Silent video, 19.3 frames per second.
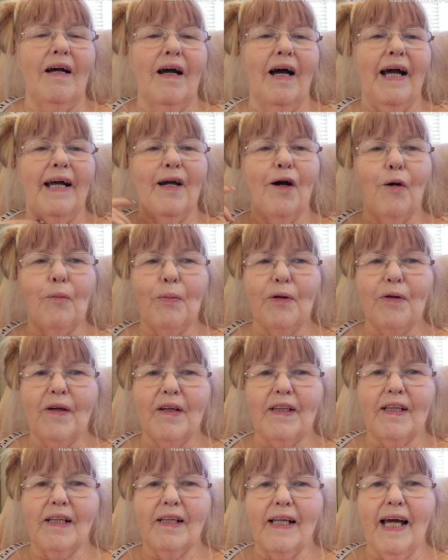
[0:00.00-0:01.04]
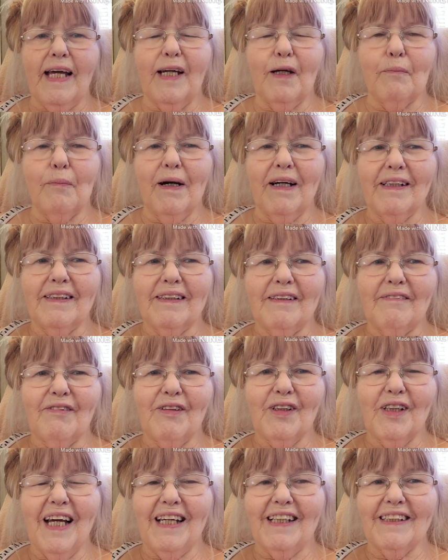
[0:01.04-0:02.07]
I hope you hit the like button if you
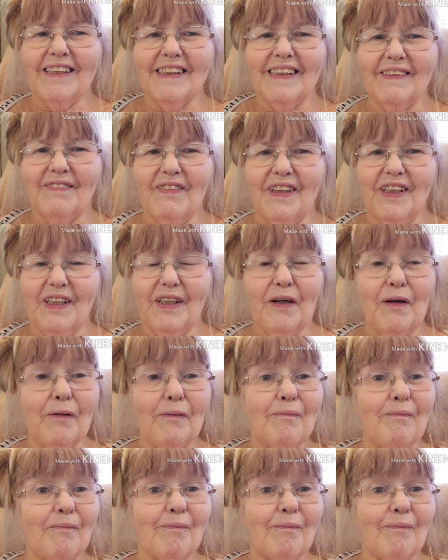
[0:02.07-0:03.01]
like this video